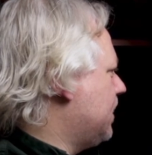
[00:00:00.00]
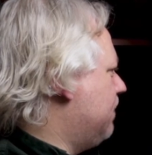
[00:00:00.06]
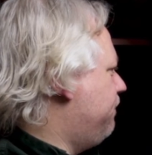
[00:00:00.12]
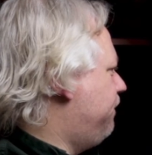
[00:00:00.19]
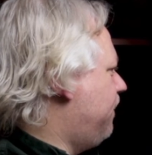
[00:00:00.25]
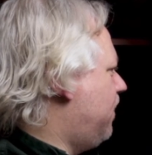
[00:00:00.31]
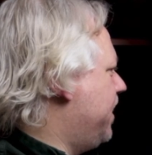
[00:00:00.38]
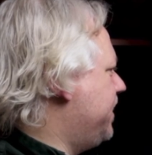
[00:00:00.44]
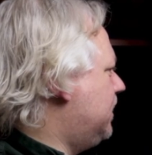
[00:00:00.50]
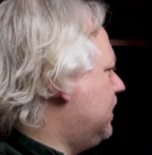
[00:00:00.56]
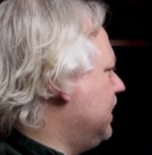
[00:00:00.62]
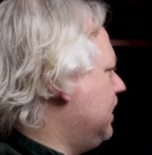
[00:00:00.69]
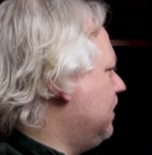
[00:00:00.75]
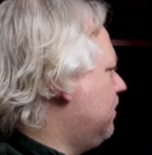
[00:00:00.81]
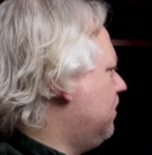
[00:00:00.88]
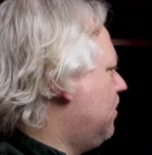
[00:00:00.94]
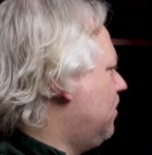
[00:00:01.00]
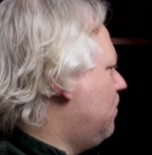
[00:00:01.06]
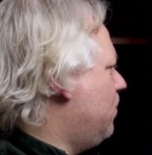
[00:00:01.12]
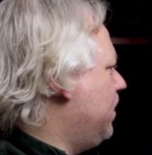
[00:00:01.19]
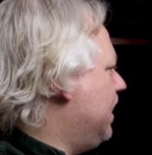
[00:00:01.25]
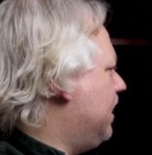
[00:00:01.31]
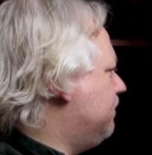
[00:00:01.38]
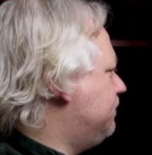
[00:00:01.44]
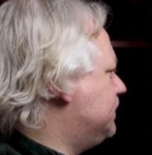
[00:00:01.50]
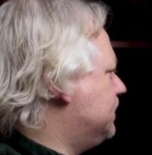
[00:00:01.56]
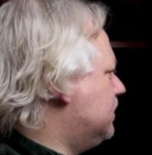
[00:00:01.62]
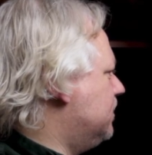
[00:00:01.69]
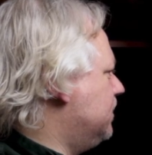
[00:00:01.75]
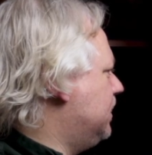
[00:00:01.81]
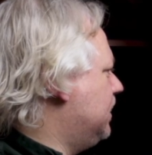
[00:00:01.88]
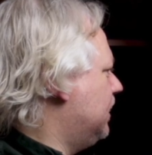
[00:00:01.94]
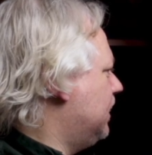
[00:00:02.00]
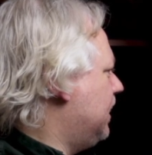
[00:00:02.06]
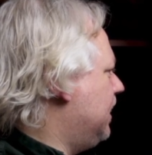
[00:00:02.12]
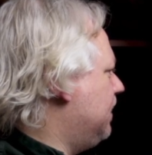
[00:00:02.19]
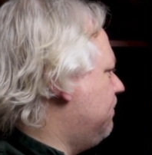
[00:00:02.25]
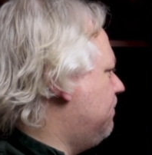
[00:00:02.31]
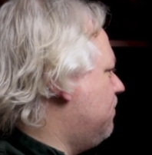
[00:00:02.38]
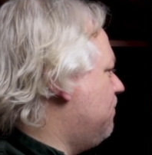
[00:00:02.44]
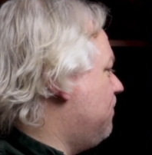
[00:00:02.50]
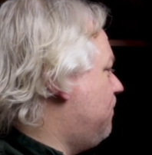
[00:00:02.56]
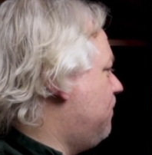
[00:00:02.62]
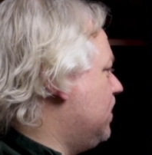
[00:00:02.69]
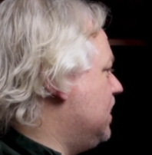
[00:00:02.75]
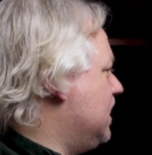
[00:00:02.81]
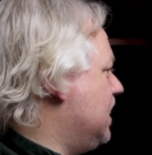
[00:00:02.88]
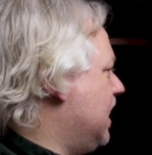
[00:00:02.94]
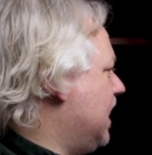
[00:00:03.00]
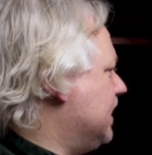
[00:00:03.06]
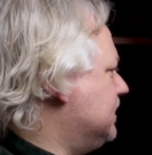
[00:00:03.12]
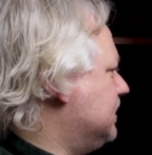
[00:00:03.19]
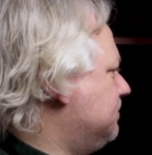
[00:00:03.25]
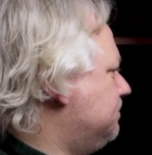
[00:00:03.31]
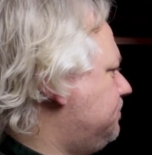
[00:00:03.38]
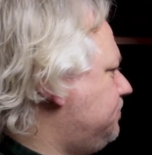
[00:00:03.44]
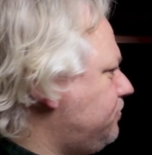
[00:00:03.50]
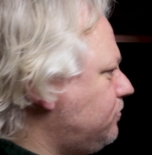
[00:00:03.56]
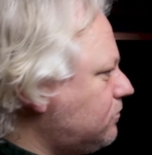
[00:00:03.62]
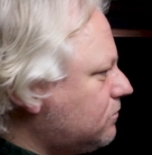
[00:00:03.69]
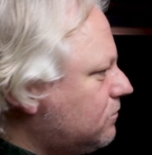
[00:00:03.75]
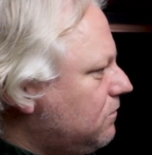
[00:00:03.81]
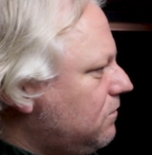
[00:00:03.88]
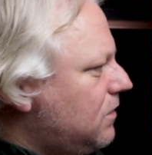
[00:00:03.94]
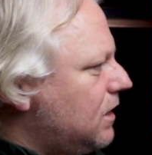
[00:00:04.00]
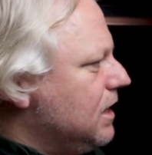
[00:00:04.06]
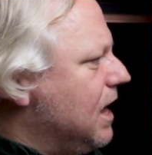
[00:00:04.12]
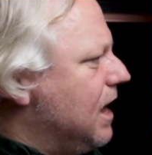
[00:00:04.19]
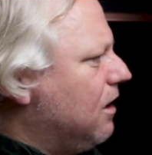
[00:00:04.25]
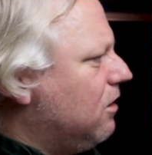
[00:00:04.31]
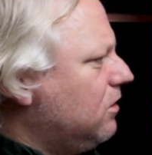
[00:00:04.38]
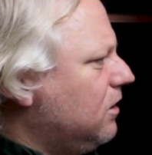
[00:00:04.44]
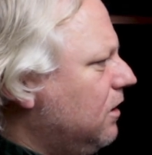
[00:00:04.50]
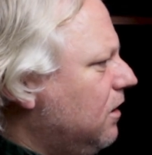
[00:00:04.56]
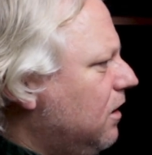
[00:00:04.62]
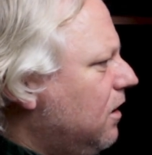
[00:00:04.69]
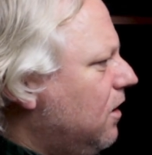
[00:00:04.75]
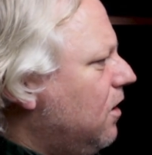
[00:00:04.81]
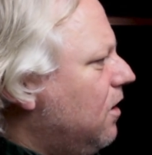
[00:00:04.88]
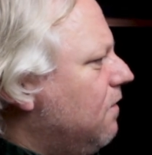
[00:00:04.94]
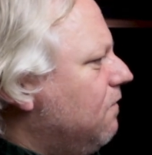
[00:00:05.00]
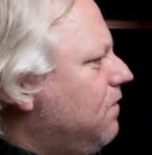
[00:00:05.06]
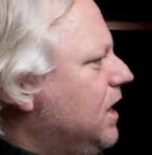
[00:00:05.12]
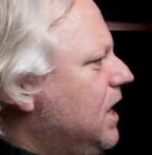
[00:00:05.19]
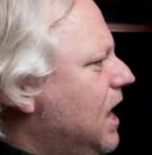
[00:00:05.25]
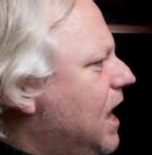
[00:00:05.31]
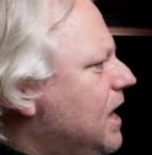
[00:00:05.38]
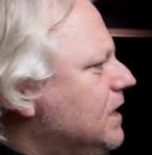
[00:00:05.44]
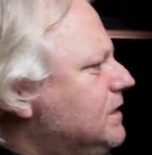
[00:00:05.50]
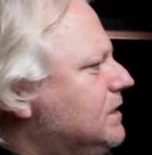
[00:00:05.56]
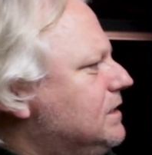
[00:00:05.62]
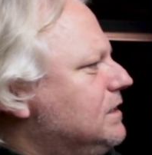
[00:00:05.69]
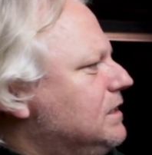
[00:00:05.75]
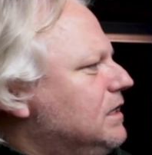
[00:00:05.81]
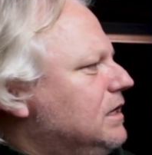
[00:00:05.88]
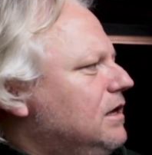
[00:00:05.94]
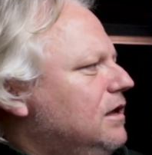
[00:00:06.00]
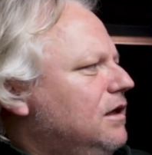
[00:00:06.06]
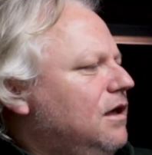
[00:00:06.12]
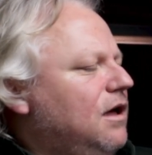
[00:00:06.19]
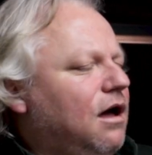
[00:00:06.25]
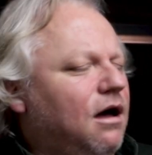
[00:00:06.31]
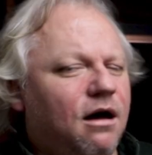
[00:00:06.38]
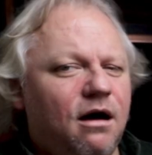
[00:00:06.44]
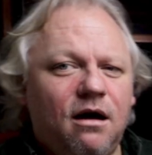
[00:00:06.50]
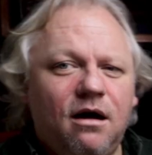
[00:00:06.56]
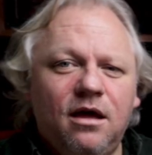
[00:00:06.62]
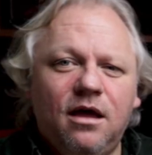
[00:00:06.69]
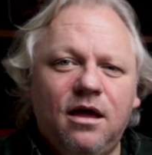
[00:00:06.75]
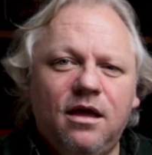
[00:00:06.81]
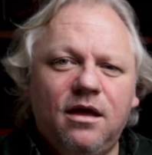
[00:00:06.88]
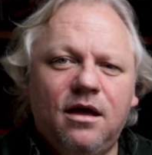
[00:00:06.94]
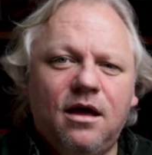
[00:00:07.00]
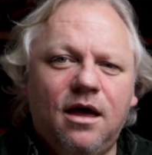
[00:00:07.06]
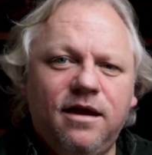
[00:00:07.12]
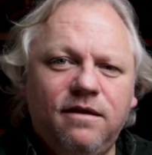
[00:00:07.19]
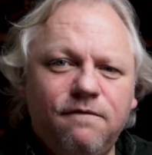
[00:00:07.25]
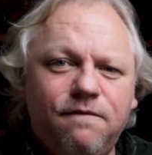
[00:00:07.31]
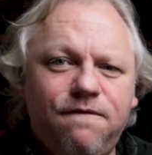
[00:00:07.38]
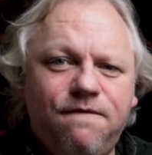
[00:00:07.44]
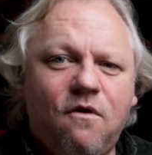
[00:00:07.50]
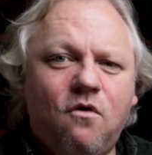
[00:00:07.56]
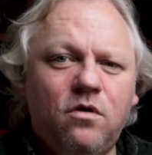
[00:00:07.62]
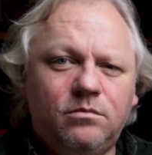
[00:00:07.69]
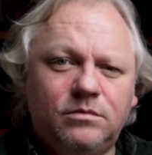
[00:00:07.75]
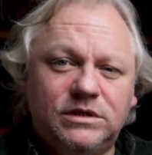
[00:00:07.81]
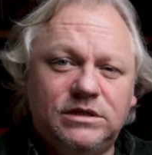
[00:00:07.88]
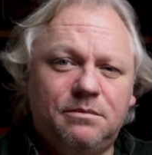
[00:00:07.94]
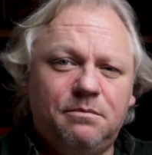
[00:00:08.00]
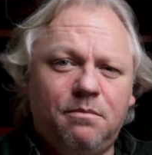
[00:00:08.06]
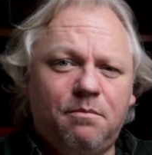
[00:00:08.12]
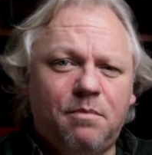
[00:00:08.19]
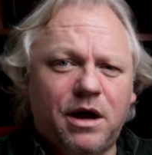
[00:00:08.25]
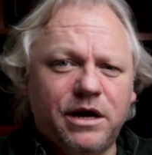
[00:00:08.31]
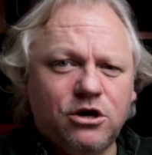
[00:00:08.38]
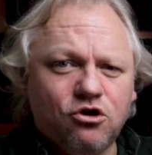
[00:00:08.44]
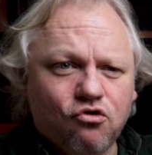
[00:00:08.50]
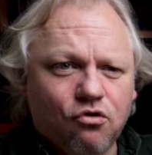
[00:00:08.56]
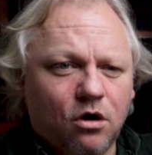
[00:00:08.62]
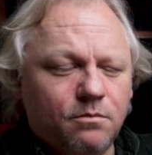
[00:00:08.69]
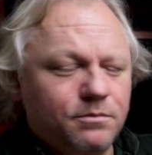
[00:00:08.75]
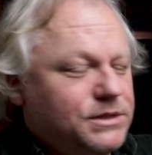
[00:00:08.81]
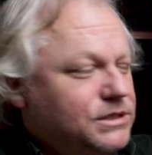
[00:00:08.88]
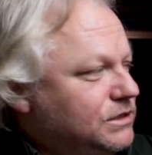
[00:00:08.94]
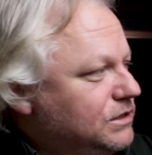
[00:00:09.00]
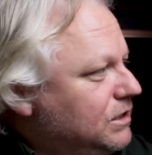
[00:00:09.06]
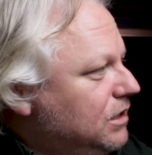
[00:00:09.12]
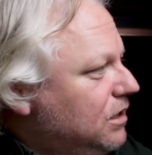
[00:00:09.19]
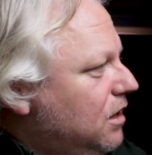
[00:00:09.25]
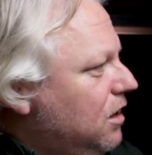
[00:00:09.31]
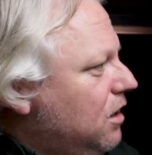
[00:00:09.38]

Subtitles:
And finally, we have to look at the vignette. Now, vignettes are informed by crops.